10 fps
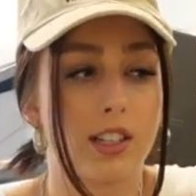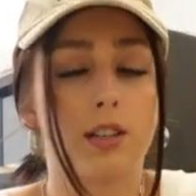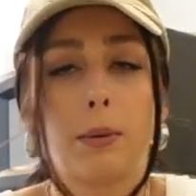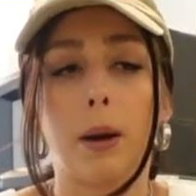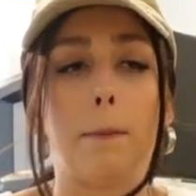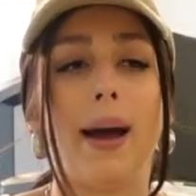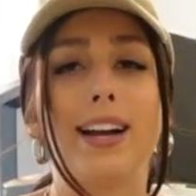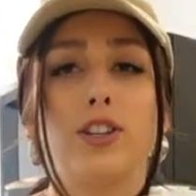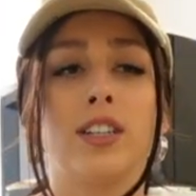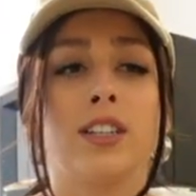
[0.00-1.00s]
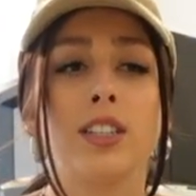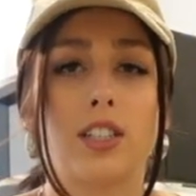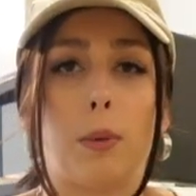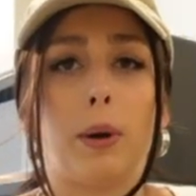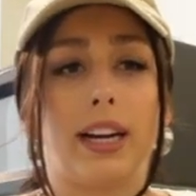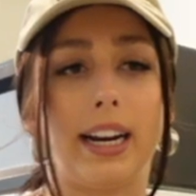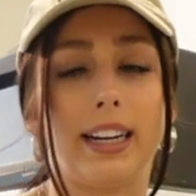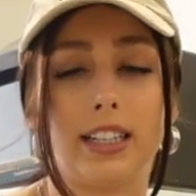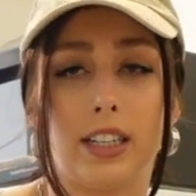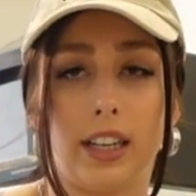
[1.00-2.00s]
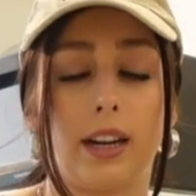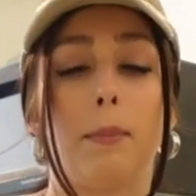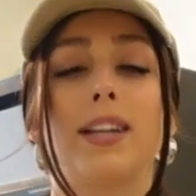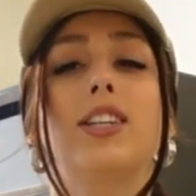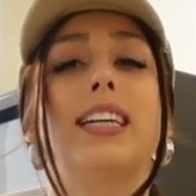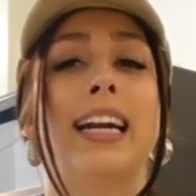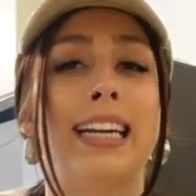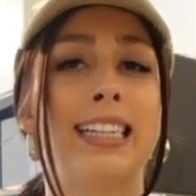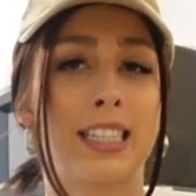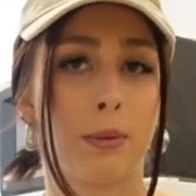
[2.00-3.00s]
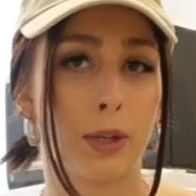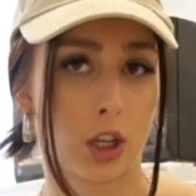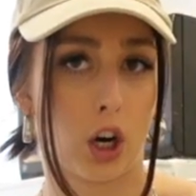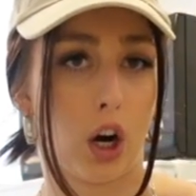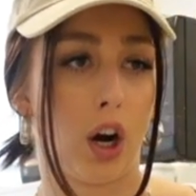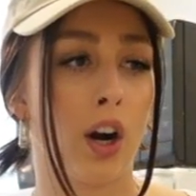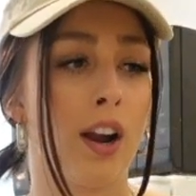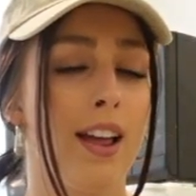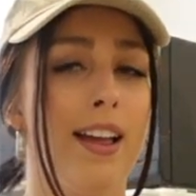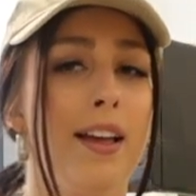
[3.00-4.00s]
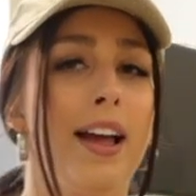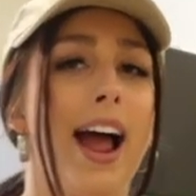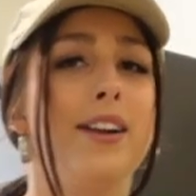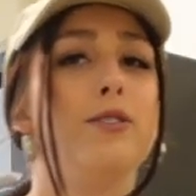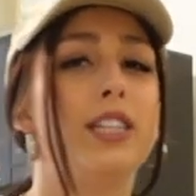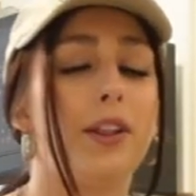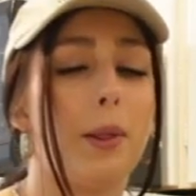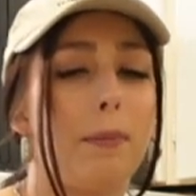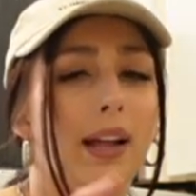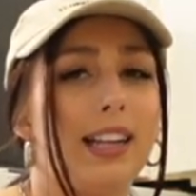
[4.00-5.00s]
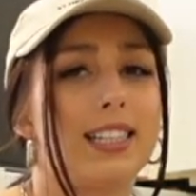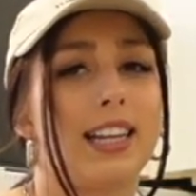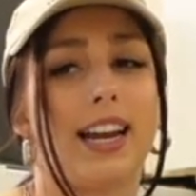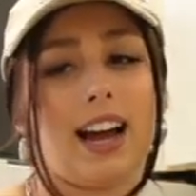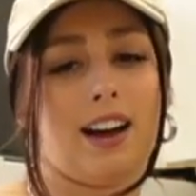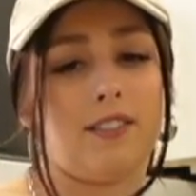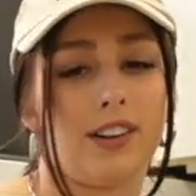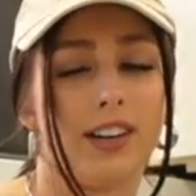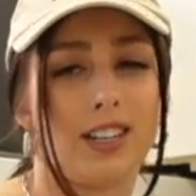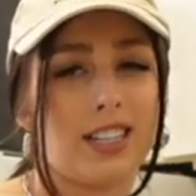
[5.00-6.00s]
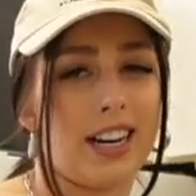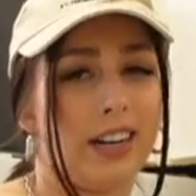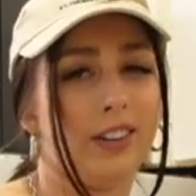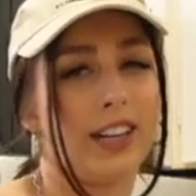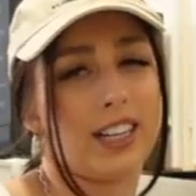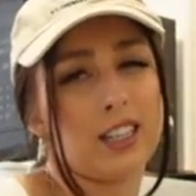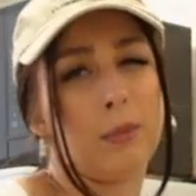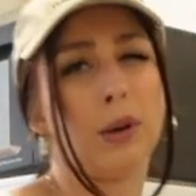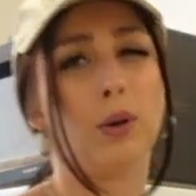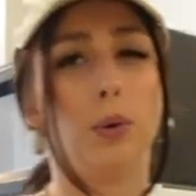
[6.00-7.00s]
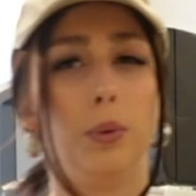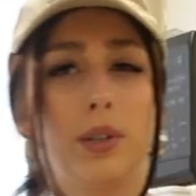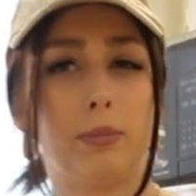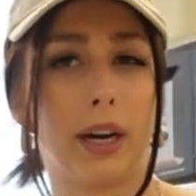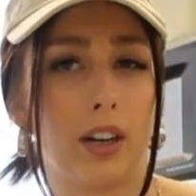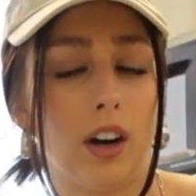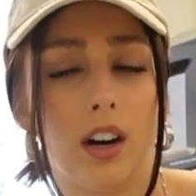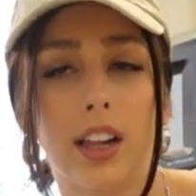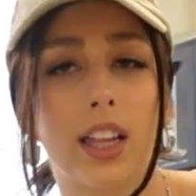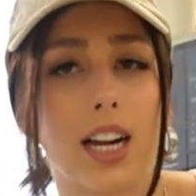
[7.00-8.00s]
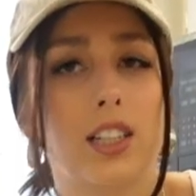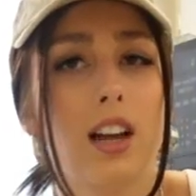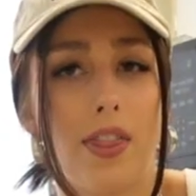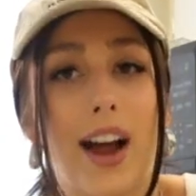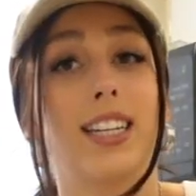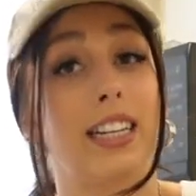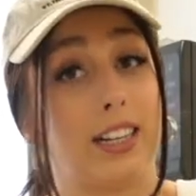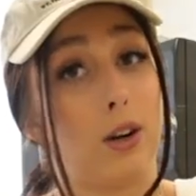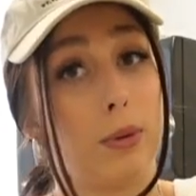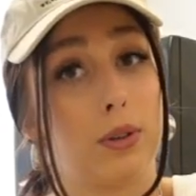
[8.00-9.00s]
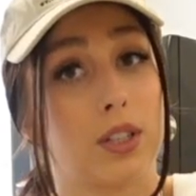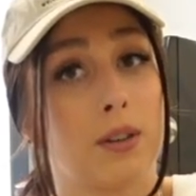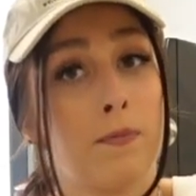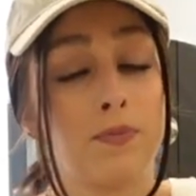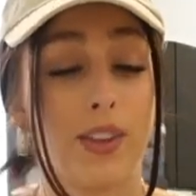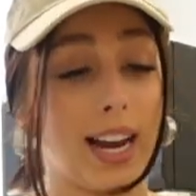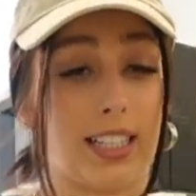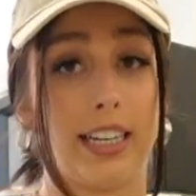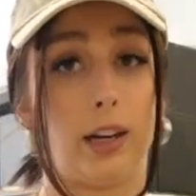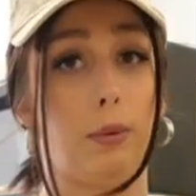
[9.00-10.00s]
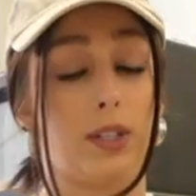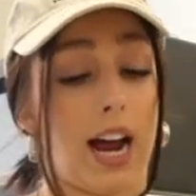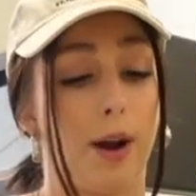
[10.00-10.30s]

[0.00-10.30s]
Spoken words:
Cause imagine getting into someone's car and you see that the playlist that they have on is titled like Someone Cool Is in My Car. Like that's an ego boost. That's an ego boost.